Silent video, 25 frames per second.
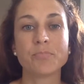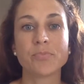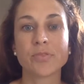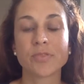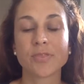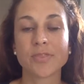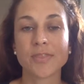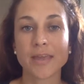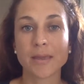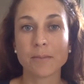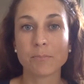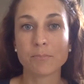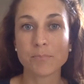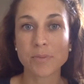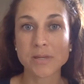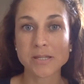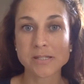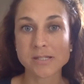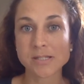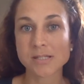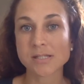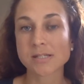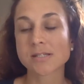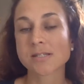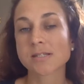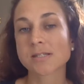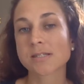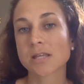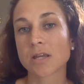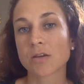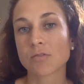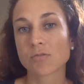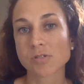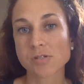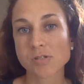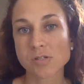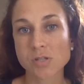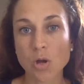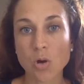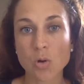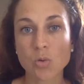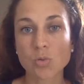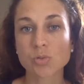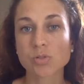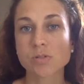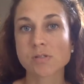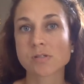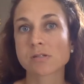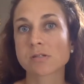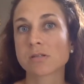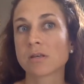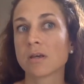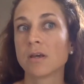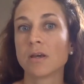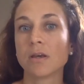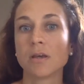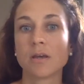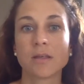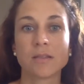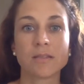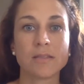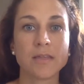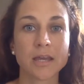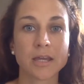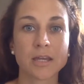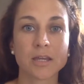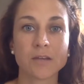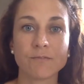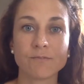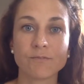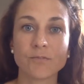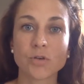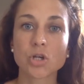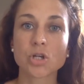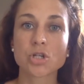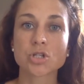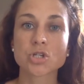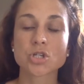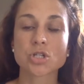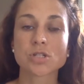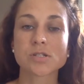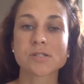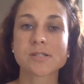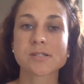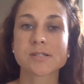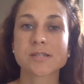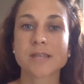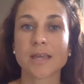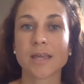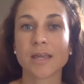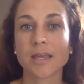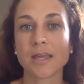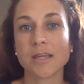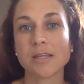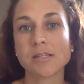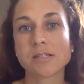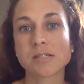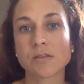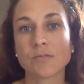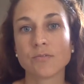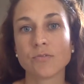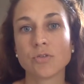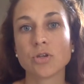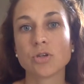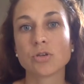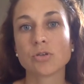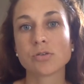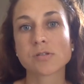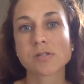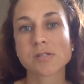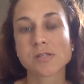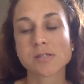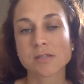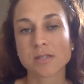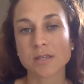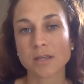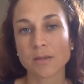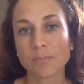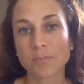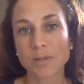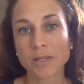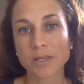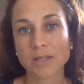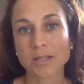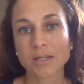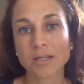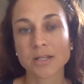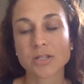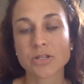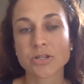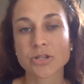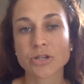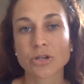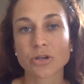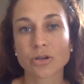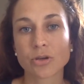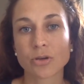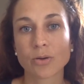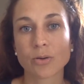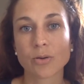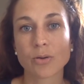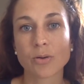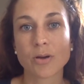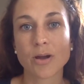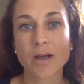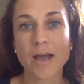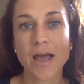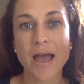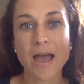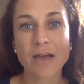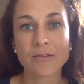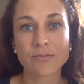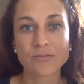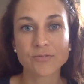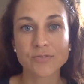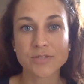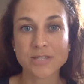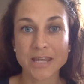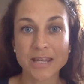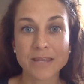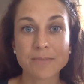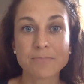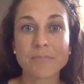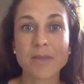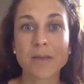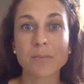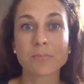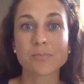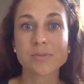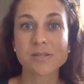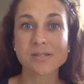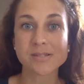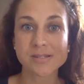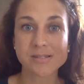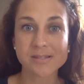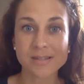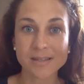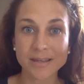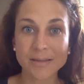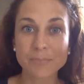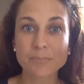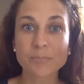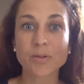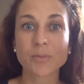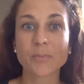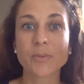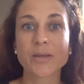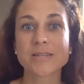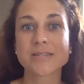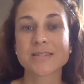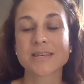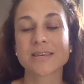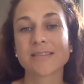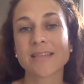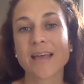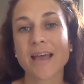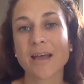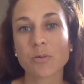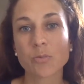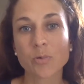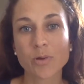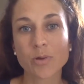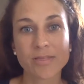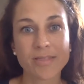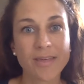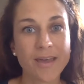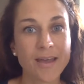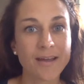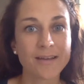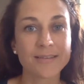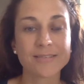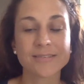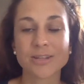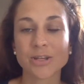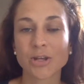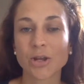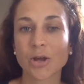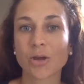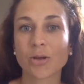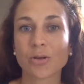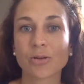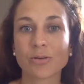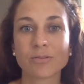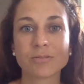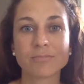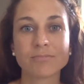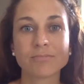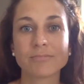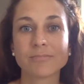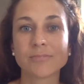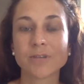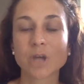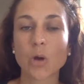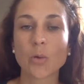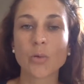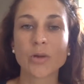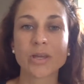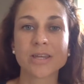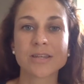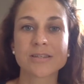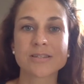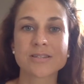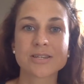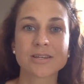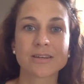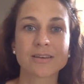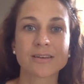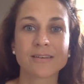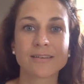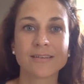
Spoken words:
their business, their results, their conversions, their ease of use, the ability to have team members implementing that without, going into